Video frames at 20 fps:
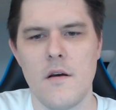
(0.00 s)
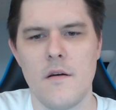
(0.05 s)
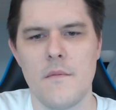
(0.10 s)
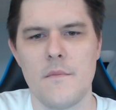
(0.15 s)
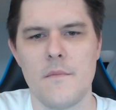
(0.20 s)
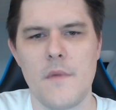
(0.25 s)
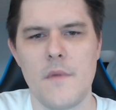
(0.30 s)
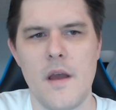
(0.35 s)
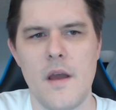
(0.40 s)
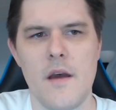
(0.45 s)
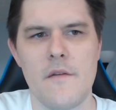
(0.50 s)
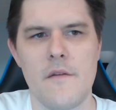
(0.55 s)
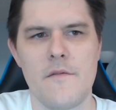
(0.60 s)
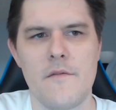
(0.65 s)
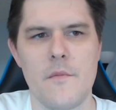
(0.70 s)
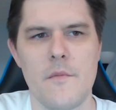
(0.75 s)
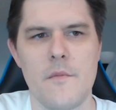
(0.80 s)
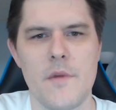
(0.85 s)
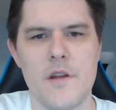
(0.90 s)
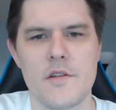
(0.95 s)

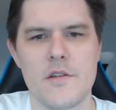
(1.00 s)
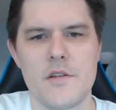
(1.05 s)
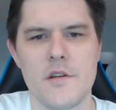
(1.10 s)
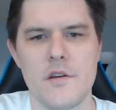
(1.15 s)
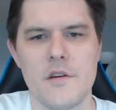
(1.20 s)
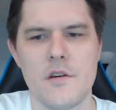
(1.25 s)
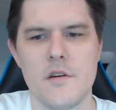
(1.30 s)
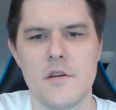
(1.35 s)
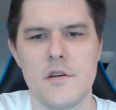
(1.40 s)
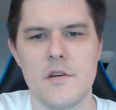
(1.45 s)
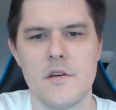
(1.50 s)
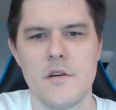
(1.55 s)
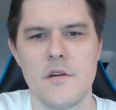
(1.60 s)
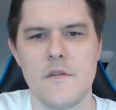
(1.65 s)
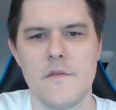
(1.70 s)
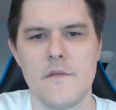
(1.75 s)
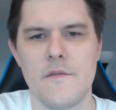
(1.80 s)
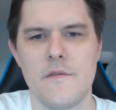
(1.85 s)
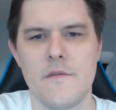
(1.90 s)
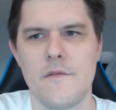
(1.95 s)
aforementioned
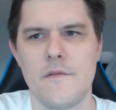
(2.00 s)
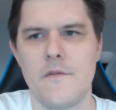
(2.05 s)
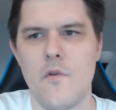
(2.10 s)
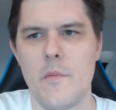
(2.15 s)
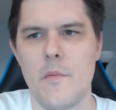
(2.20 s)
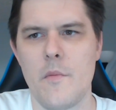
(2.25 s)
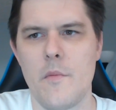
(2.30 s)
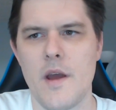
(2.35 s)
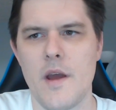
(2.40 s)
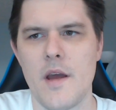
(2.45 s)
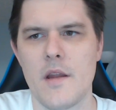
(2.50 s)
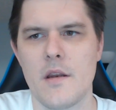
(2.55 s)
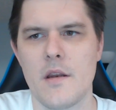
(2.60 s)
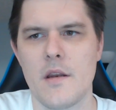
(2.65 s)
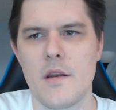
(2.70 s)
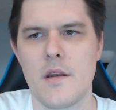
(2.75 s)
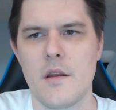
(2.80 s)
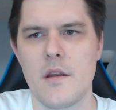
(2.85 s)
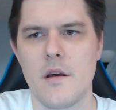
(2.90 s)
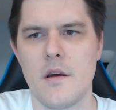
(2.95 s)
format
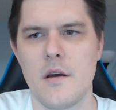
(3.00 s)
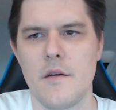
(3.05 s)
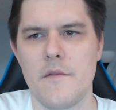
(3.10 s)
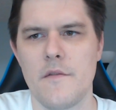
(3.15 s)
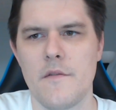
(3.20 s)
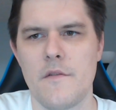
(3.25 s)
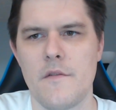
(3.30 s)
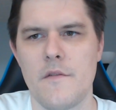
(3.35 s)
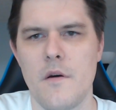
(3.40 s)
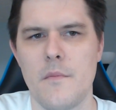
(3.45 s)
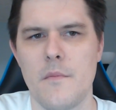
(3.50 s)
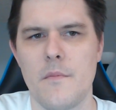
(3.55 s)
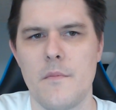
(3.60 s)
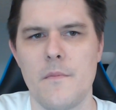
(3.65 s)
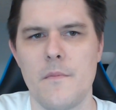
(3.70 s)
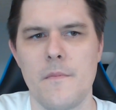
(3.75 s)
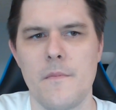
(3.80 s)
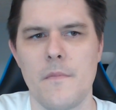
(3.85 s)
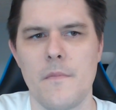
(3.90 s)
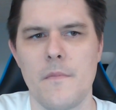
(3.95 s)
from
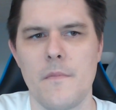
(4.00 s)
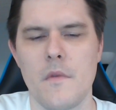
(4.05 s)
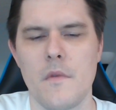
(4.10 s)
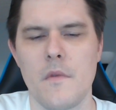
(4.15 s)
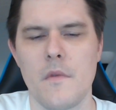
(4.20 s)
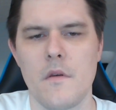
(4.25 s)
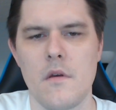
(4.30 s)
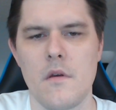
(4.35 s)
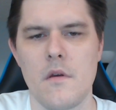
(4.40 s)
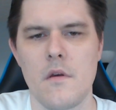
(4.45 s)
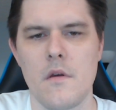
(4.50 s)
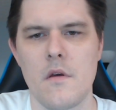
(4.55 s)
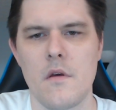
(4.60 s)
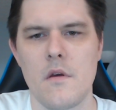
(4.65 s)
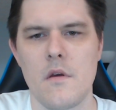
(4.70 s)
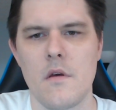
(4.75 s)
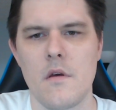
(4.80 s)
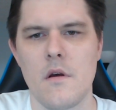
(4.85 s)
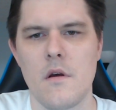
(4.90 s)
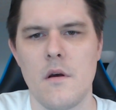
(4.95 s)

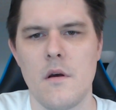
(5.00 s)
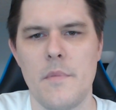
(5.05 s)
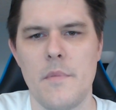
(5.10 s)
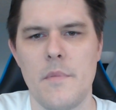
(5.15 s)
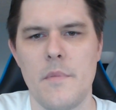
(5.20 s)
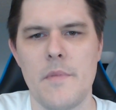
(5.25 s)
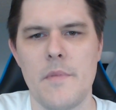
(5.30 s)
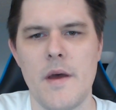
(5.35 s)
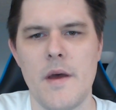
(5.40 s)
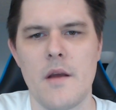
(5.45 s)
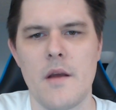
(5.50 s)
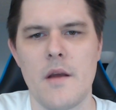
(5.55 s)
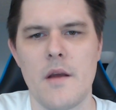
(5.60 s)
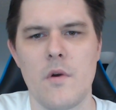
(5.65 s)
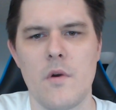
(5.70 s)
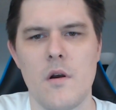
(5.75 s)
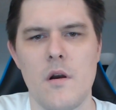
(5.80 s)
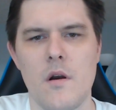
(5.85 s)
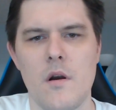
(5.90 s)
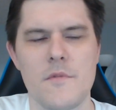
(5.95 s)
a bit back,
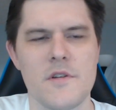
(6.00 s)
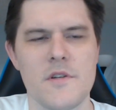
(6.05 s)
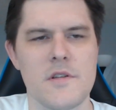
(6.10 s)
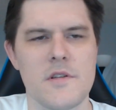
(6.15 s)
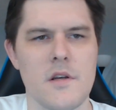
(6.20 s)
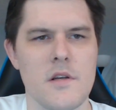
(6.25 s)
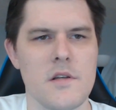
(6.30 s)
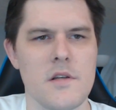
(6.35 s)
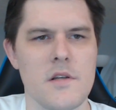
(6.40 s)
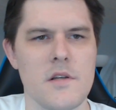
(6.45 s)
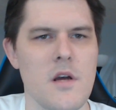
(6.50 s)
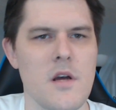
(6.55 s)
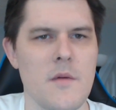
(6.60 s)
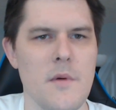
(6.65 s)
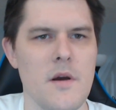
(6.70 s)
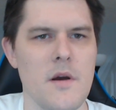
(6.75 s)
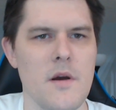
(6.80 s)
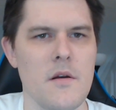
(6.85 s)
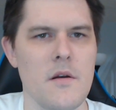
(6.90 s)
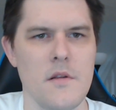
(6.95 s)
where I'm just going to talk
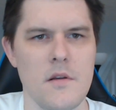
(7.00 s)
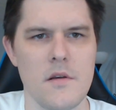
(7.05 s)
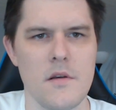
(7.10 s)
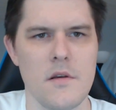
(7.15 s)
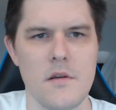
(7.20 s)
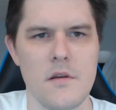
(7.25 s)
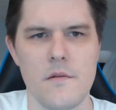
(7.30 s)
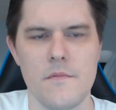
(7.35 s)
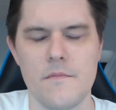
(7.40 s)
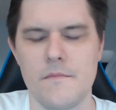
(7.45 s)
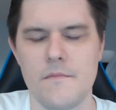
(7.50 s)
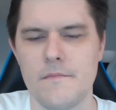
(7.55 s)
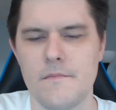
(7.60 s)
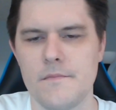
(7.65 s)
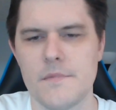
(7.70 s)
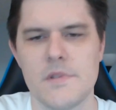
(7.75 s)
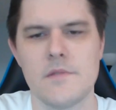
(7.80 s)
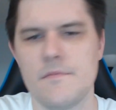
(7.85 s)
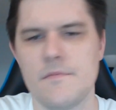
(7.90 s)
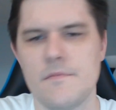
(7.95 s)
about a
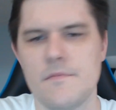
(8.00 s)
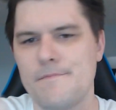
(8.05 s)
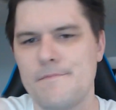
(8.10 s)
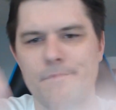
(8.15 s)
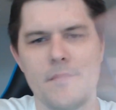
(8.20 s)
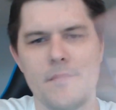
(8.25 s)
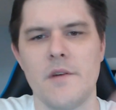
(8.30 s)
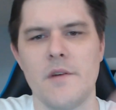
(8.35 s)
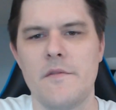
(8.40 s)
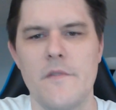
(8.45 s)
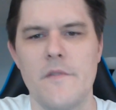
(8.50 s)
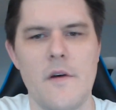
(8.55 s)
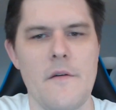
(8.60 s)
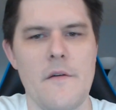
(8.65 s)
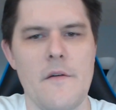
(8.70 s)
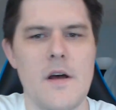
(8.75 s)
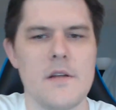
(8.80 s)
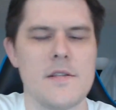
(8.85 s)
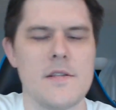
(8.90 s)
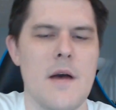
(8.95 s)

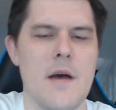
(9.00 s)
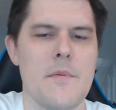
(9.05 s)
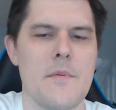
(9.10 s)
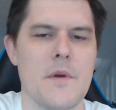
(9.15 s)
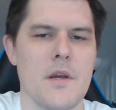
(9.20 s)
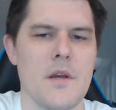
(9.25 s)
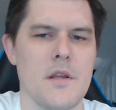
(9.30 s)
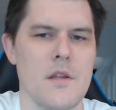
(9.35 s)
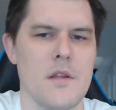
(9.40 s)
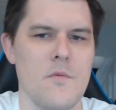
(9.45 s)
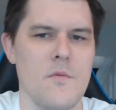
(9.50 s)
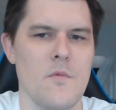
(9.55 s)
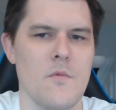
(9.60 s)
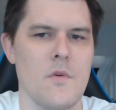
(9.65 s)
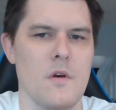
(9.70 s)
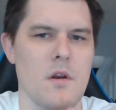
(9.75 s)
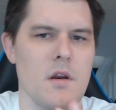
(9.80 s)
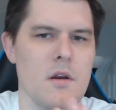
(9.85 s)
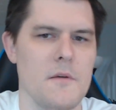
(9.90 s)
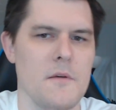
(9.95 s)
valid topic, and then we're going